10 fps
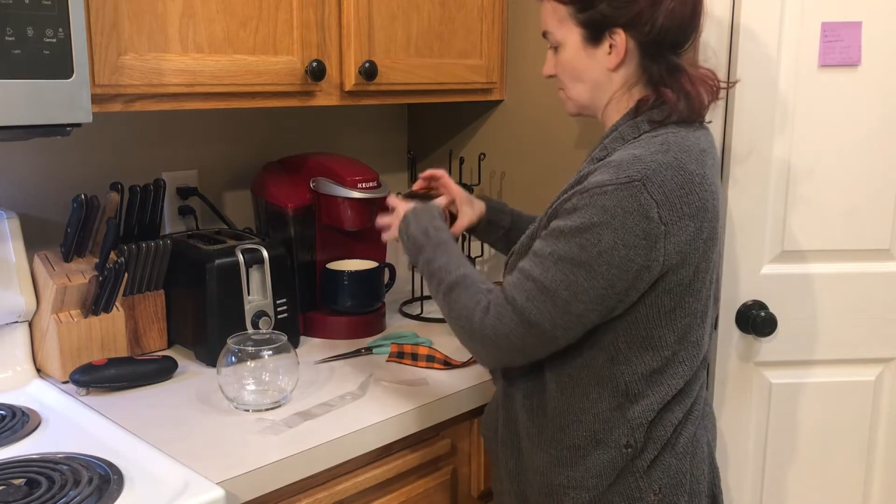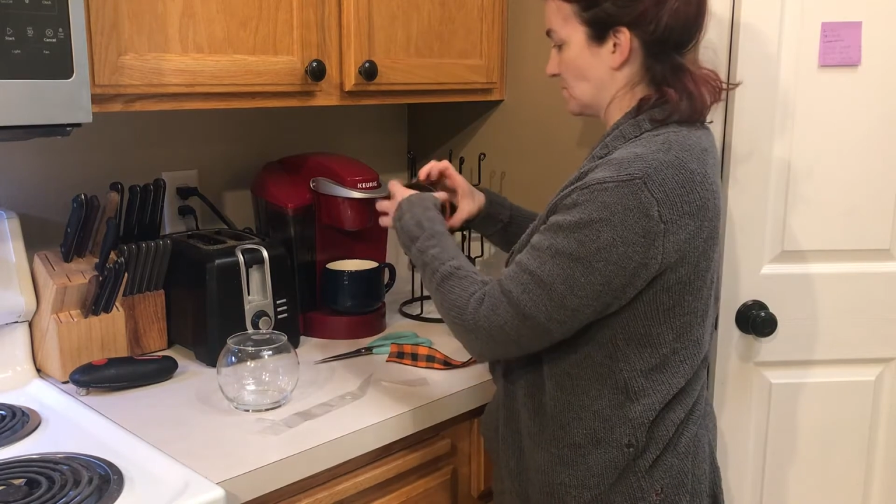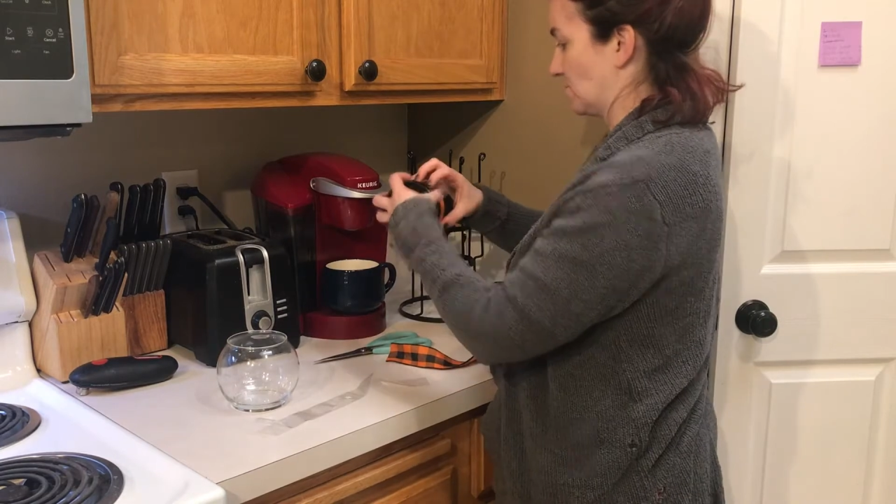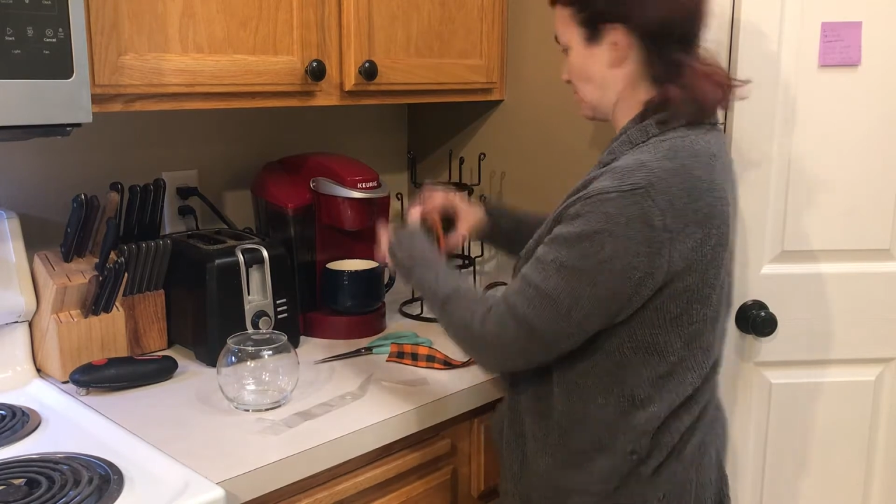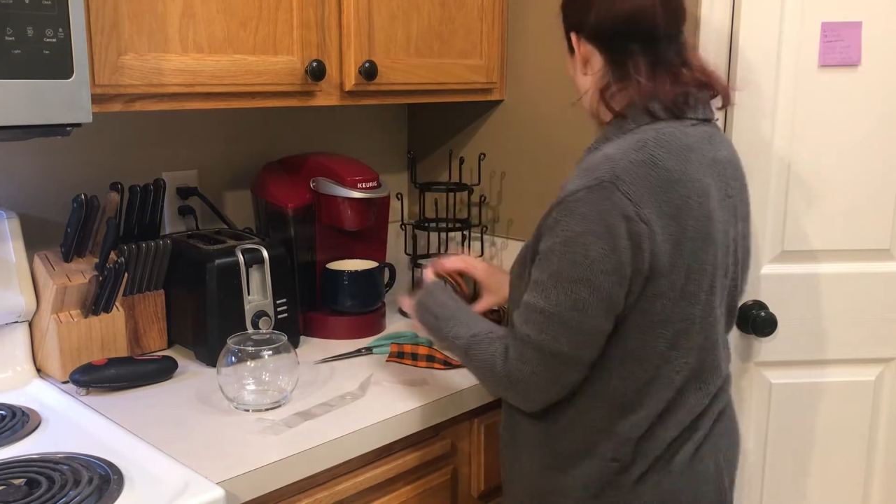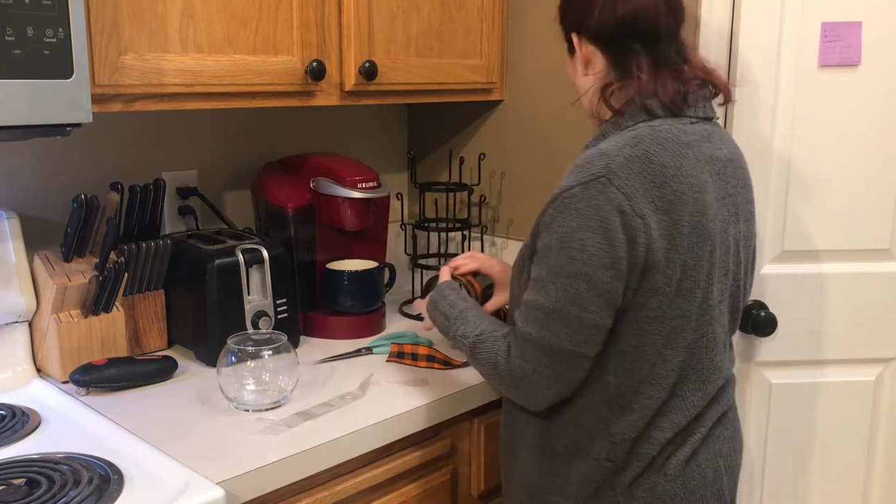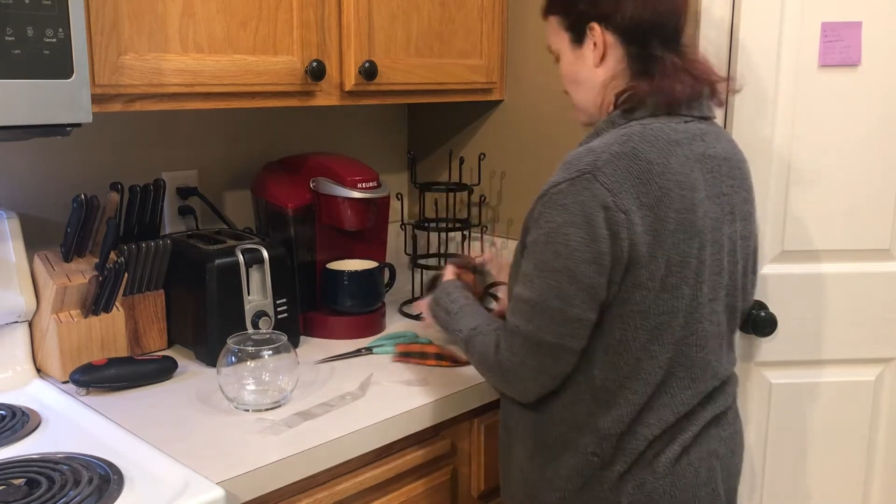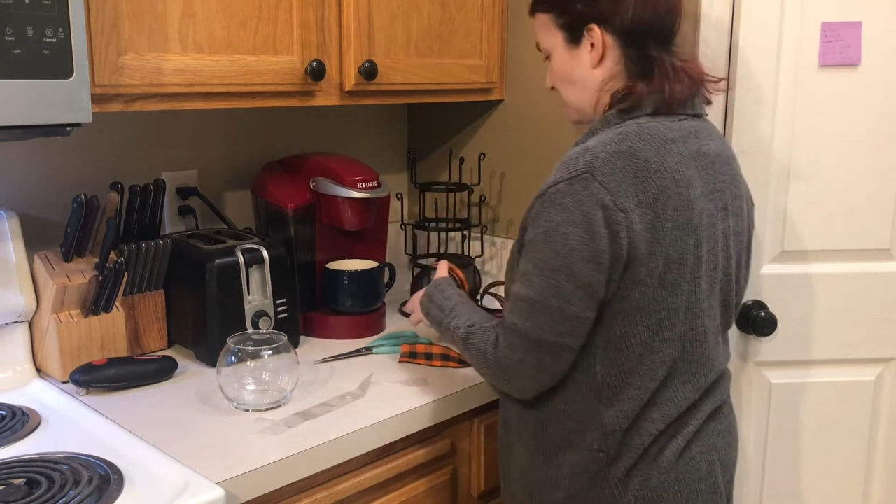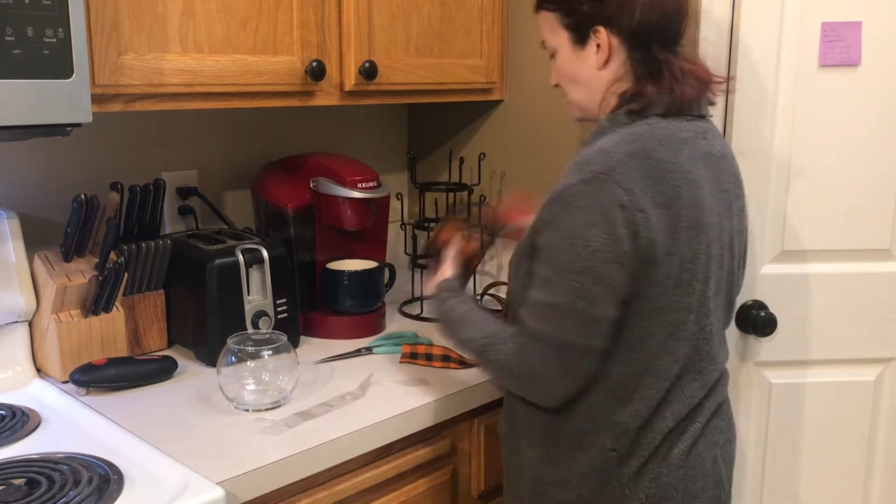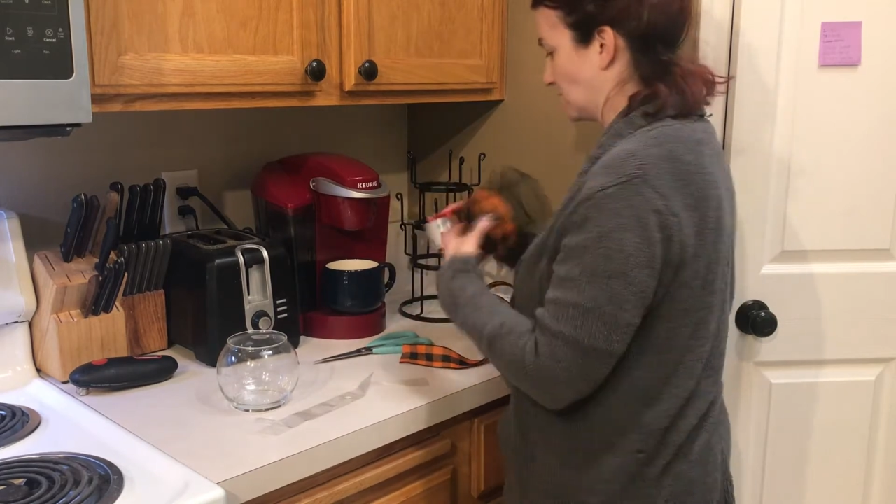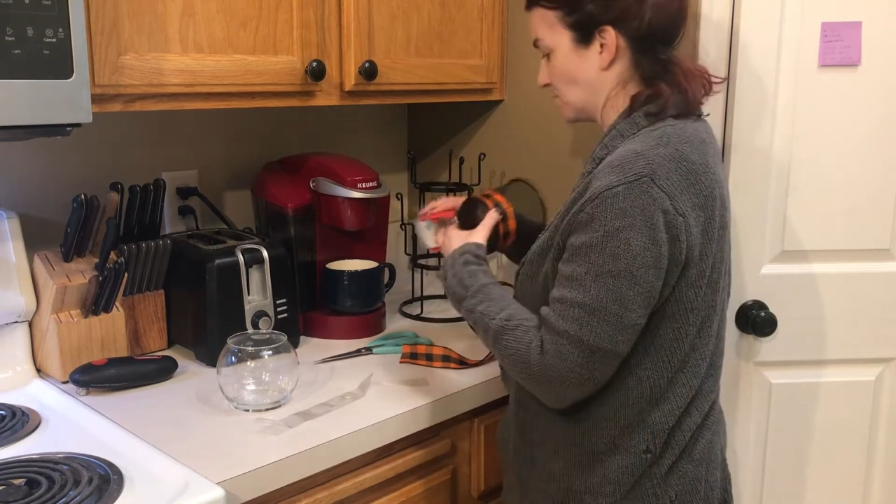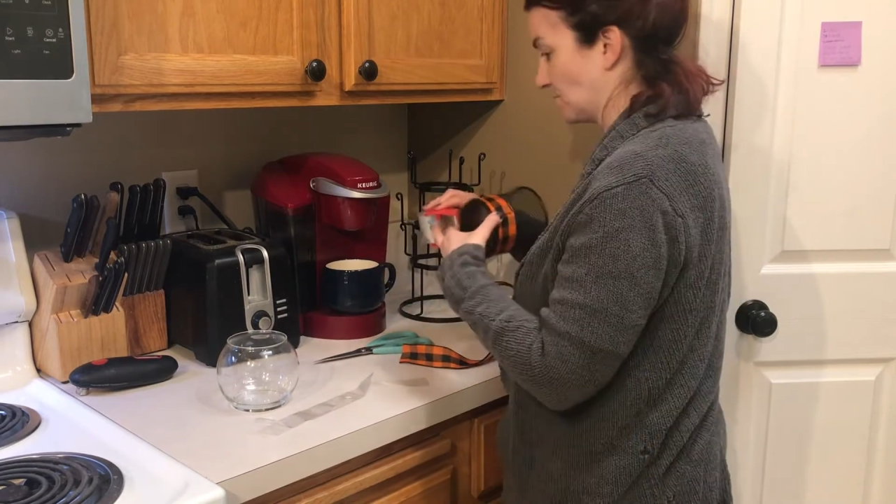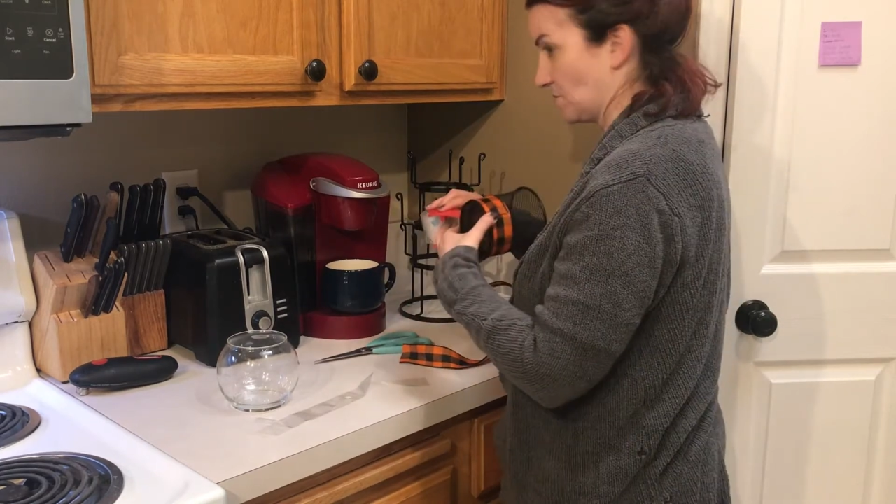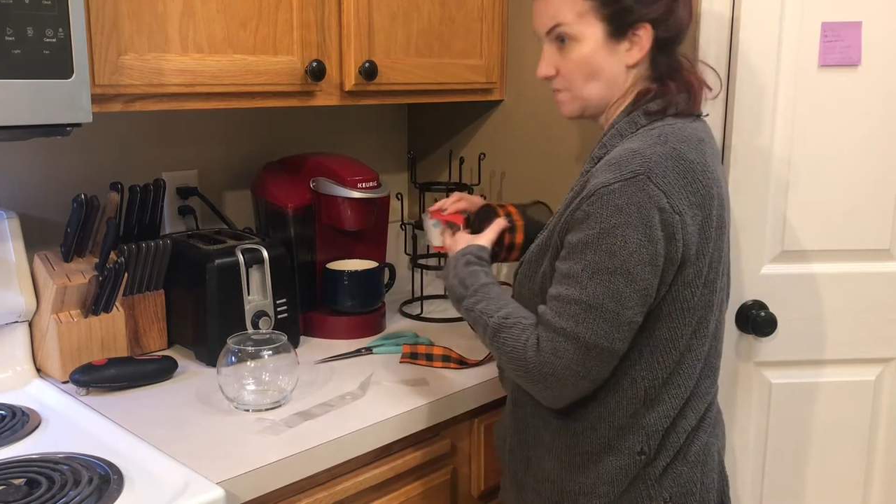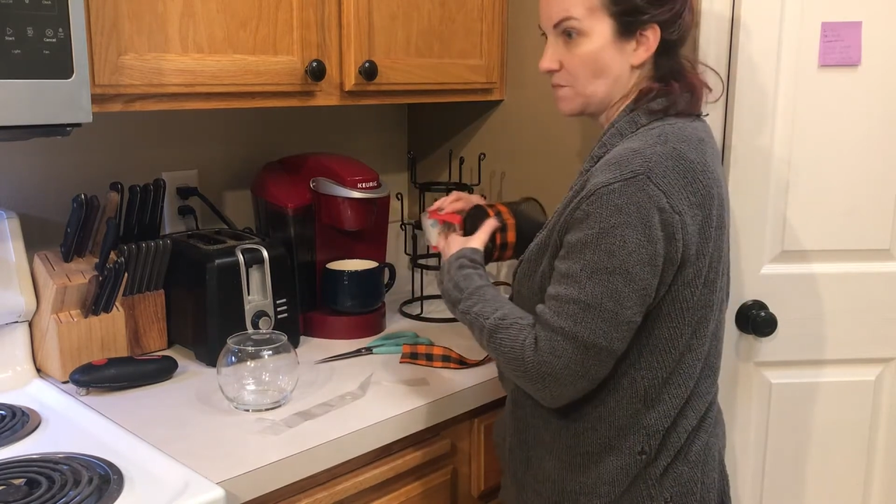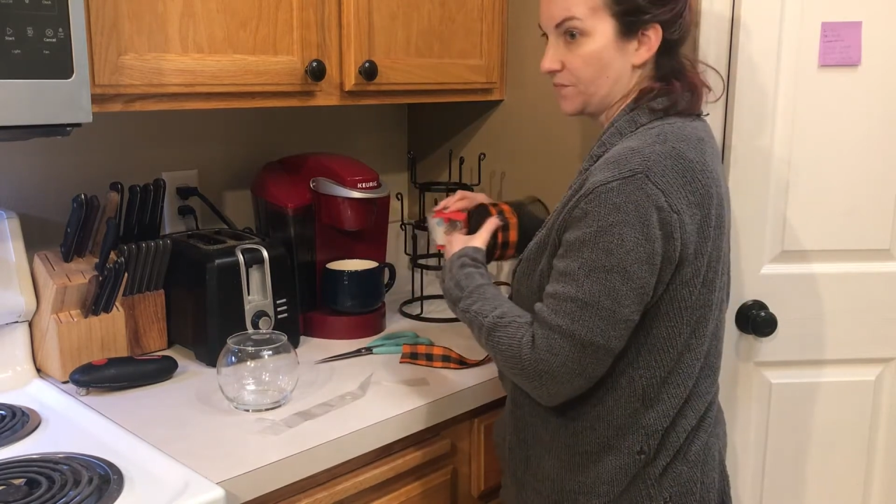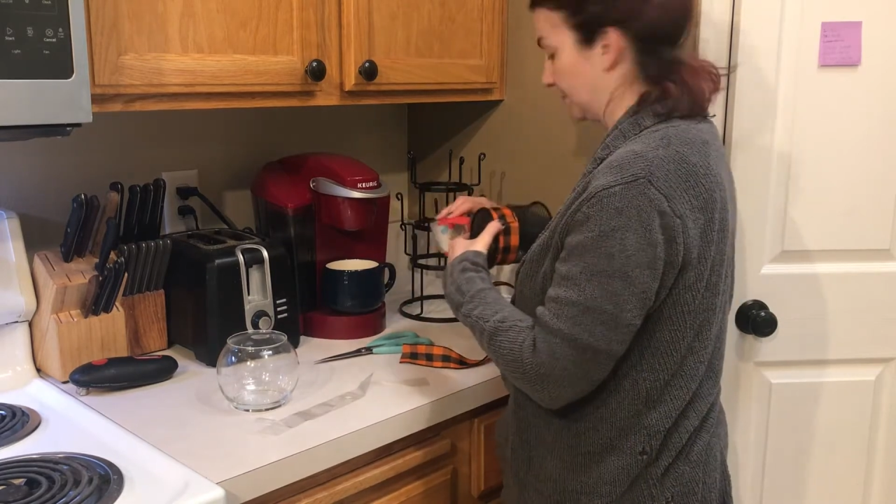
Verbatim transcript: funny a way